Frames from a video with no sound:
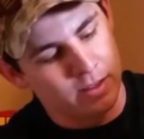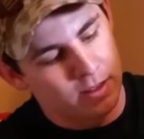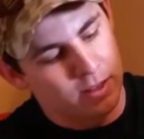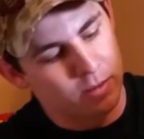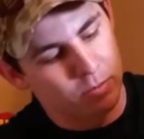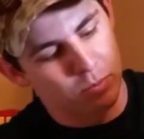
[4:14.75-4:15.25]

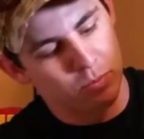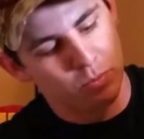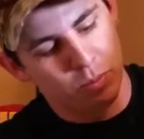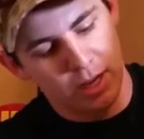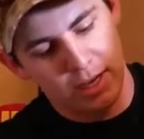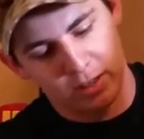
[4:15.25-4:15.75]
the
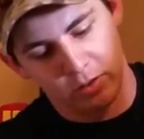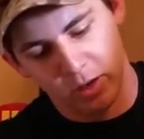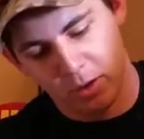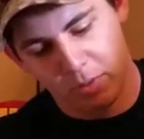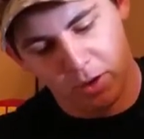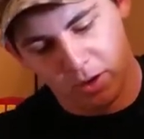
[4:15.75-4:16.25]
black
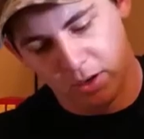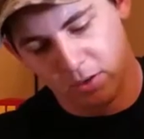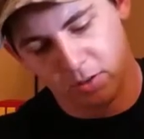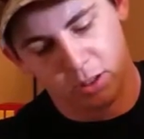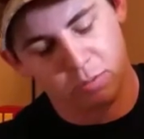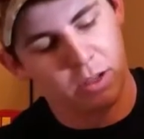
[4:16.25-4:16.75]
grip
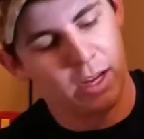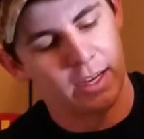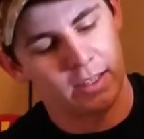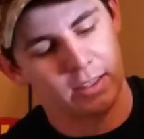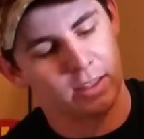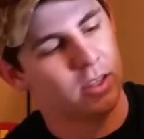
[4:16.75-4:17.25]
here with the
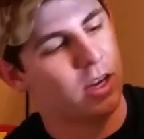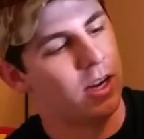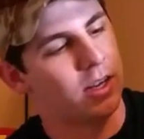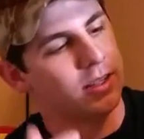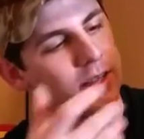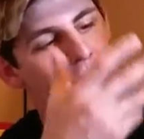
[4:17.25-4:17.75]
black
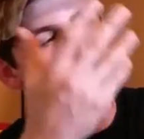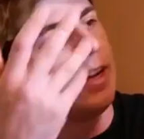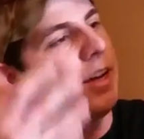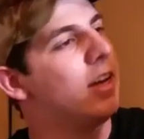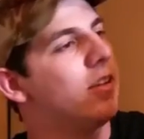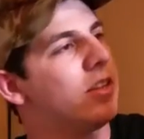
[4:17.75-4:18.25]
stock
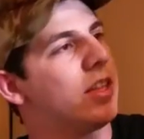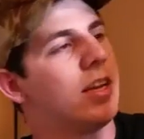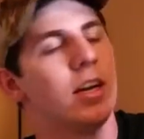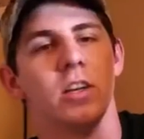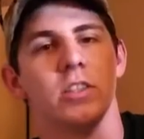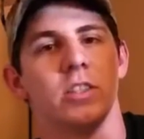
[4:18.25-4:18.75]
and
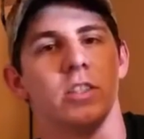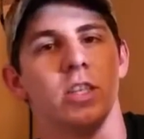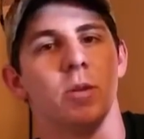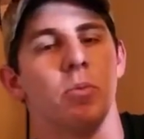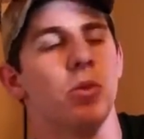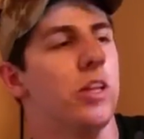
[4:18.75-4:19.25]
everything else
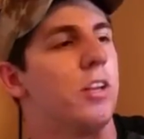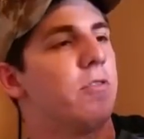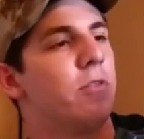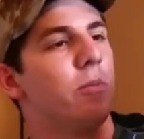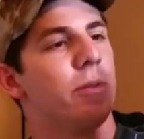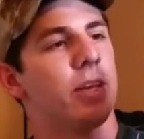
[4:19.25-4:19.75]

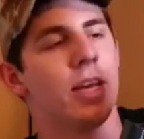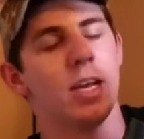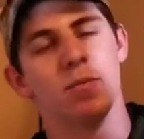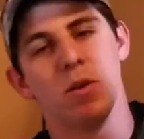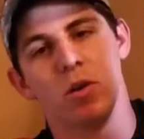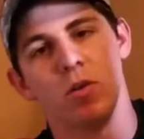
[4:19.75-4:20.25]
separated from the
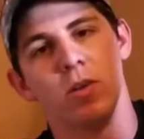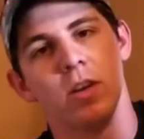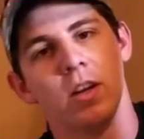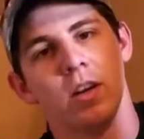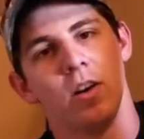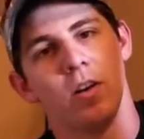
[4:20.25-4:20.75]
camo
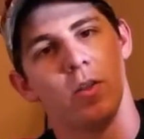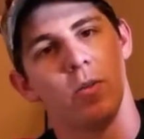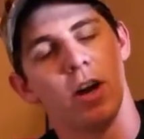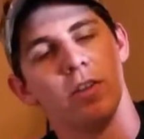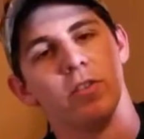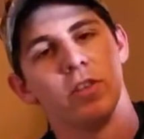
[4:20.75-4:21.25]
on the
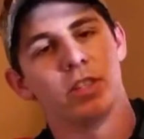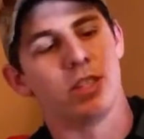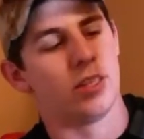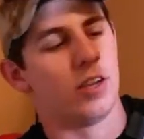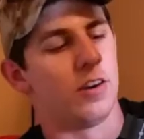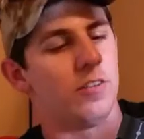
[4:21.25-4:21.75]
rifle
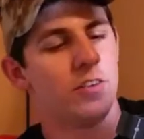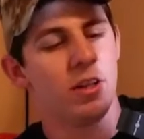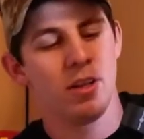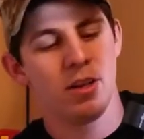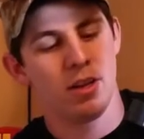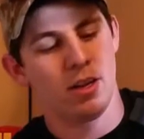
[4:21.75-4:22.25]
itself.
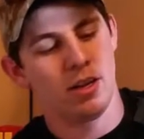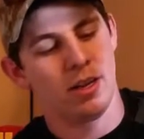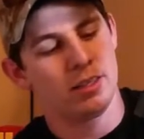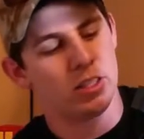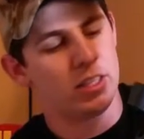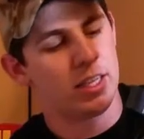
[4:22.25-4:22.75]
Uh,
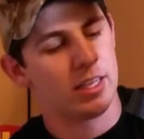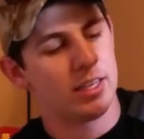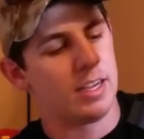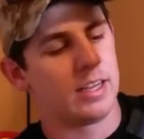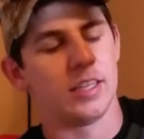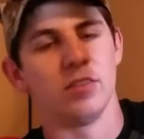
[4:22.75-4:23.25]
I just think it
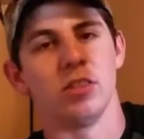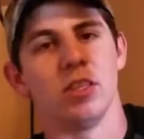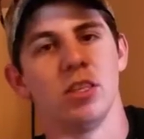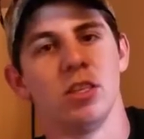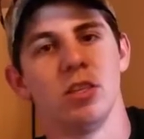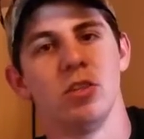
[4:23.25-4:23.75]
kind of gives it
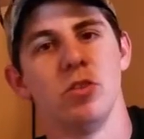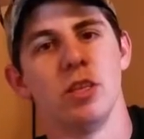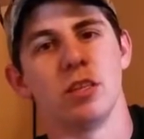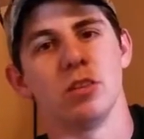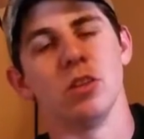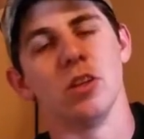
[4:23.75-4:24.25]
a, a,
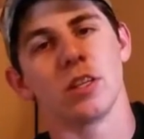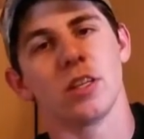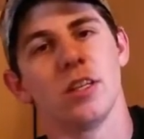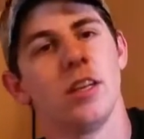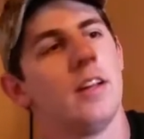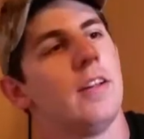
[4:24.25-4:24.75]
unique look
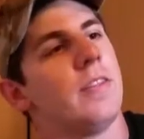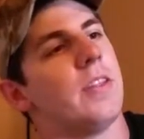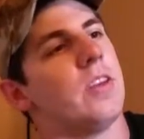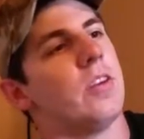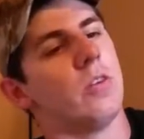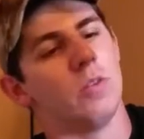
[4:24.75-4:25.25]

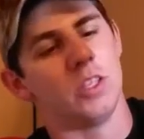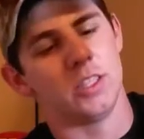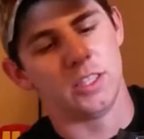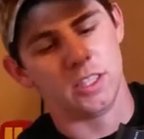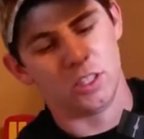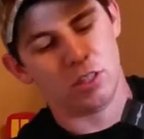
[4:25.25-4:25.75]
that you don't really
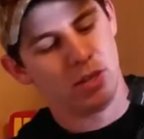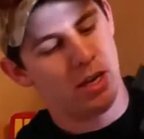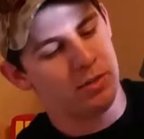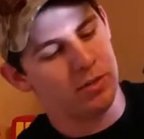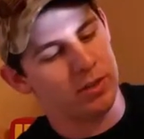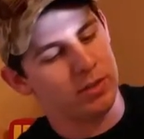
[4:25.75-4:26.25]
see too
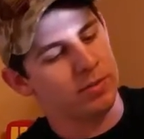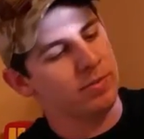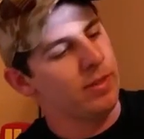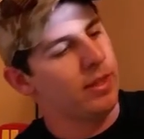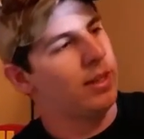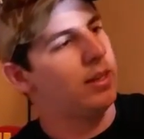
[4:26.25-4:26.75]
often.
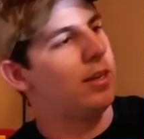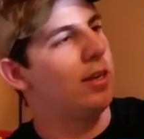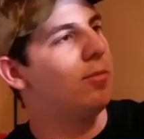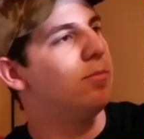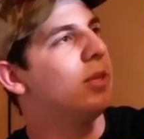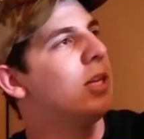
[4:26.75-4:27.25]

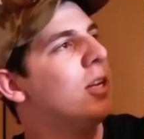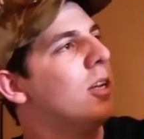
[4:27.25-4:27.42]
Um,